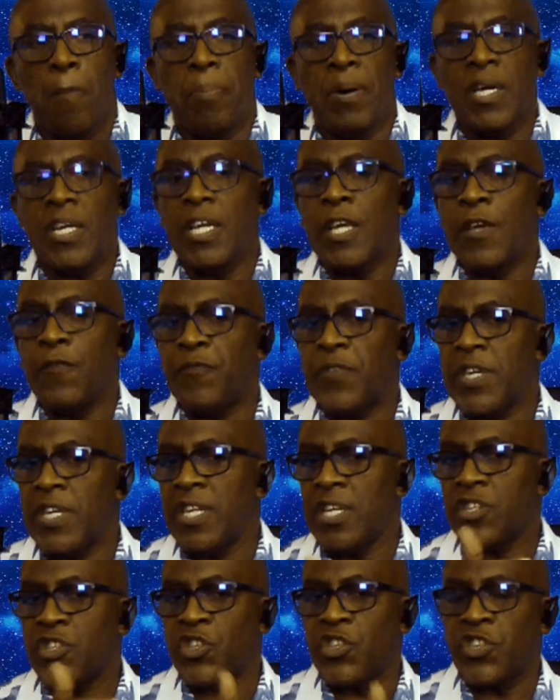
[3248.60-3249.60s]
But if it
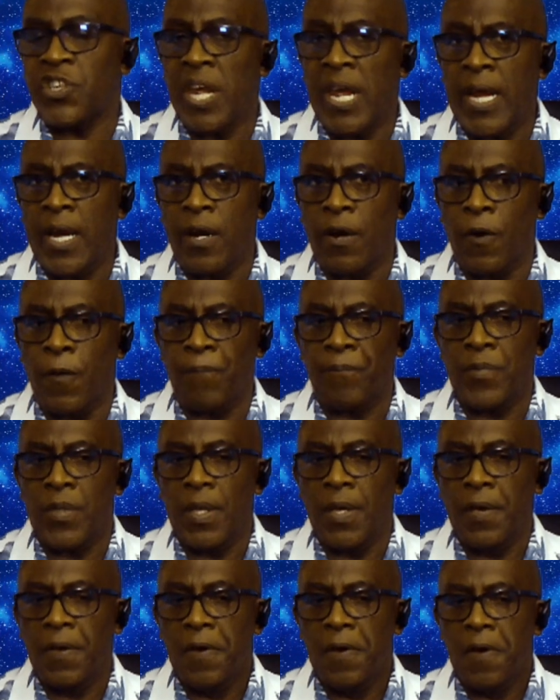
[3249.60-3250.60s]
is shared
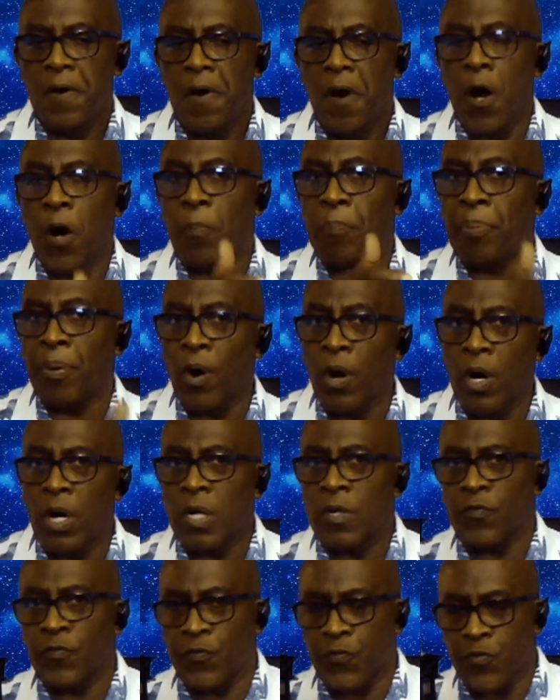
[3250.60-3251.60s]

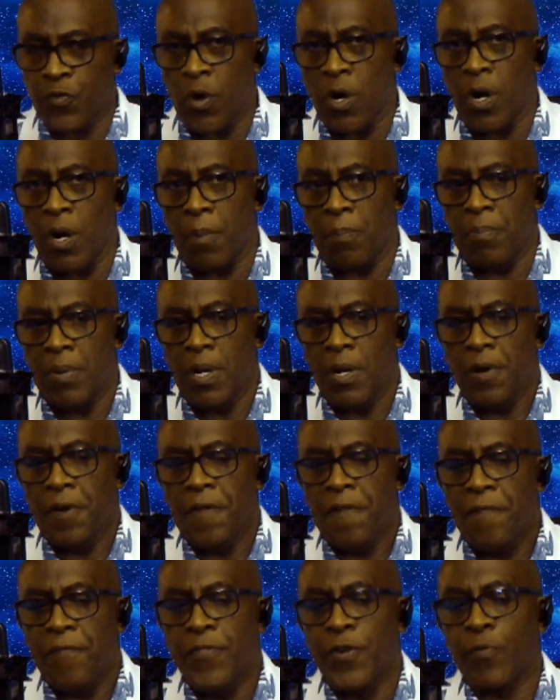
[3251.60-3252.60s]
apart from
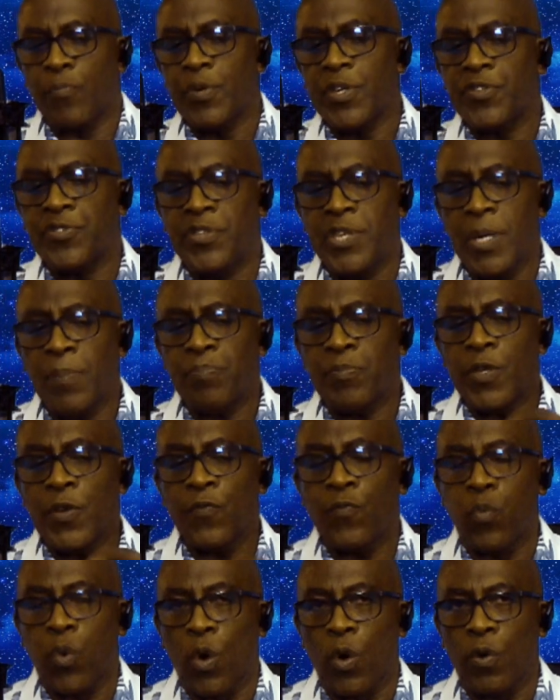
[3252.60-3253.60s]
the
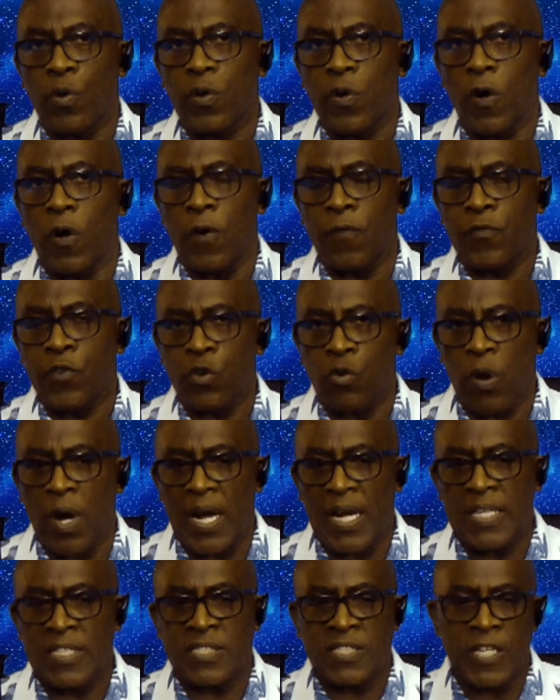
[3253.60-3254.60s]
redemptive work of
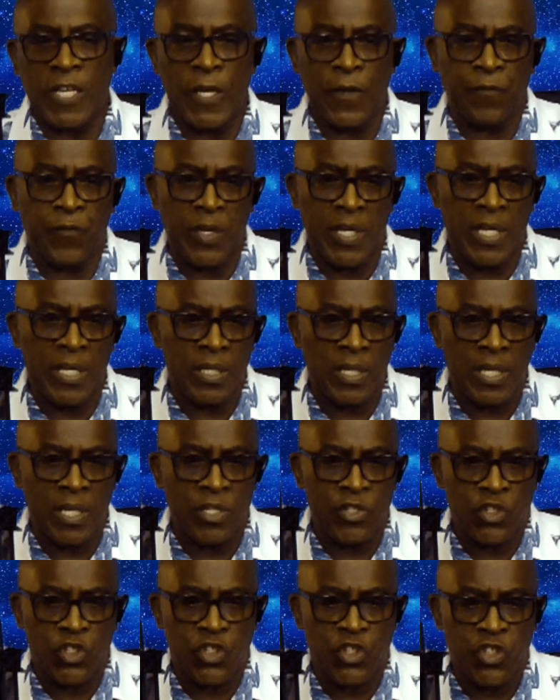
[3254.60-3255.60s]
Christ, if it
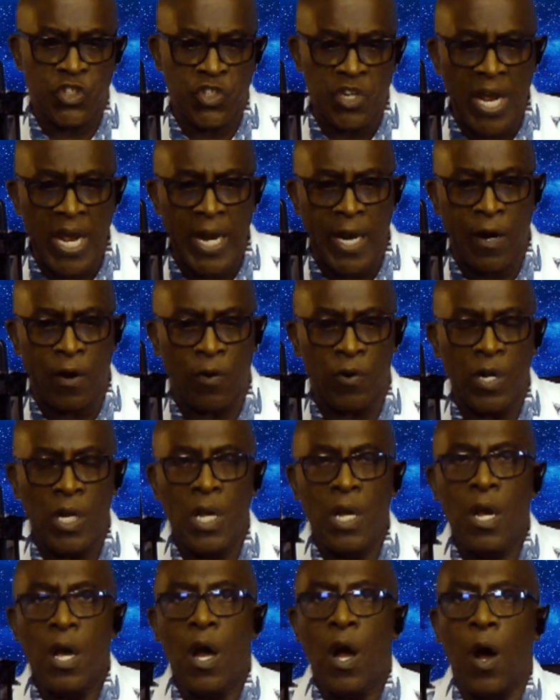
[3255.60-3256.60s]
is shared
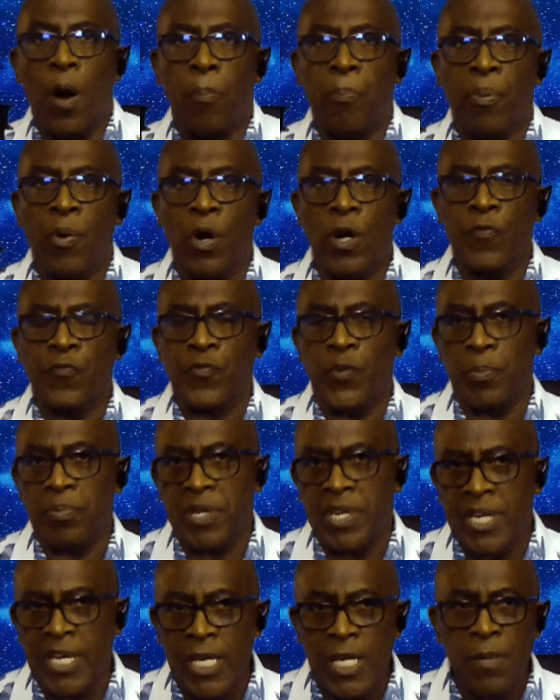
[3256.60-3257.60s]
apart
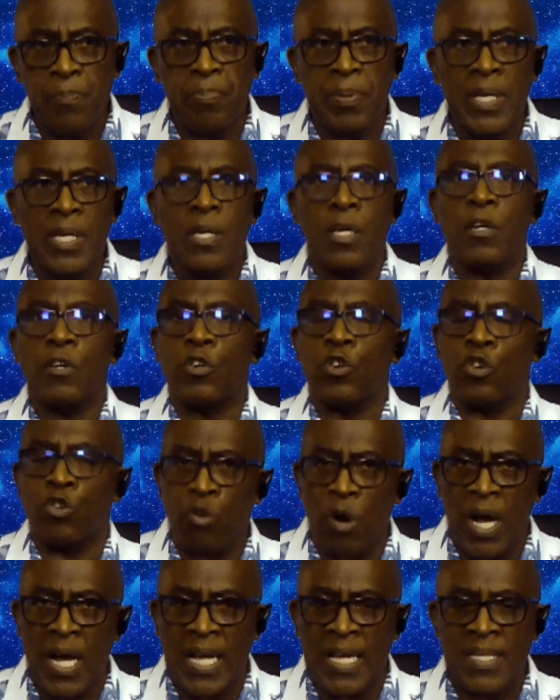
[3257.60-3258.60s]
from keeping
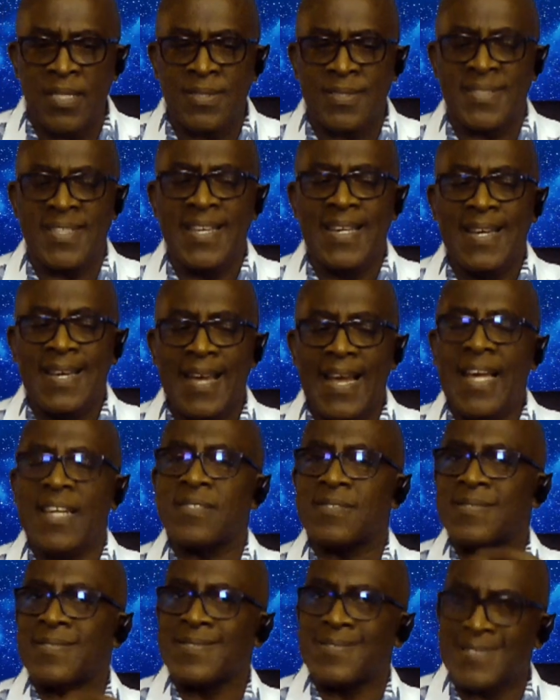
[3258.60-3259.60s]
Christ
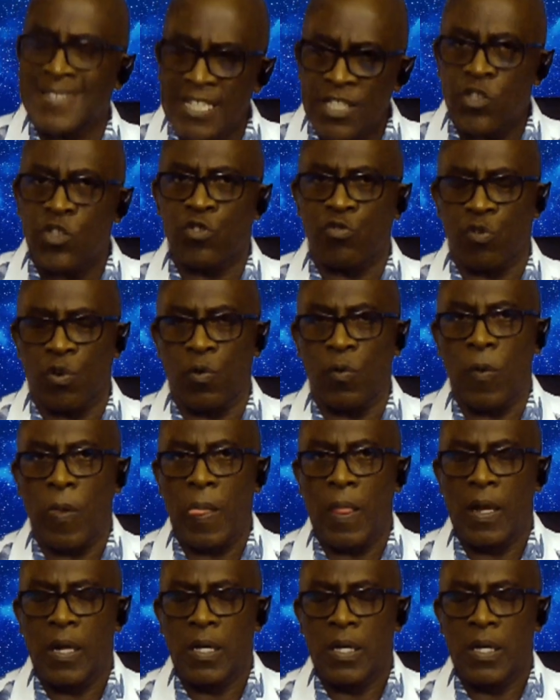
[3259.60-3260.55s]
as central,